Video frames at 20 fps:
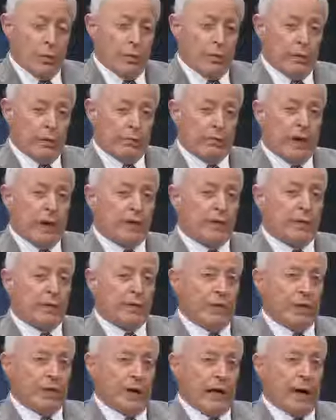The fact that
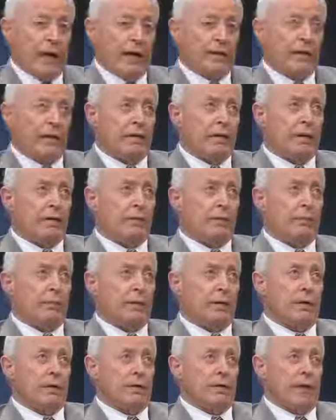they're acting doesn't
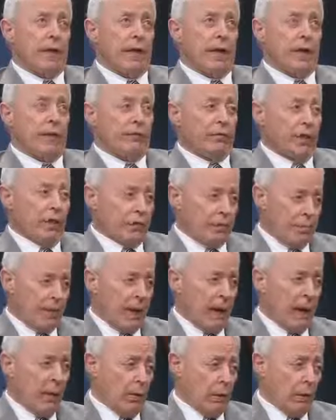mean that they have less
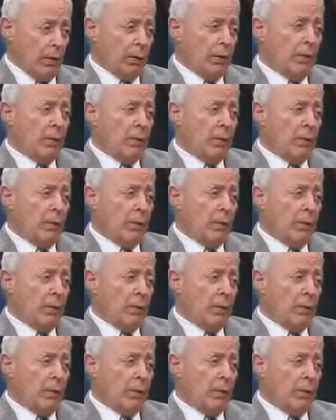power.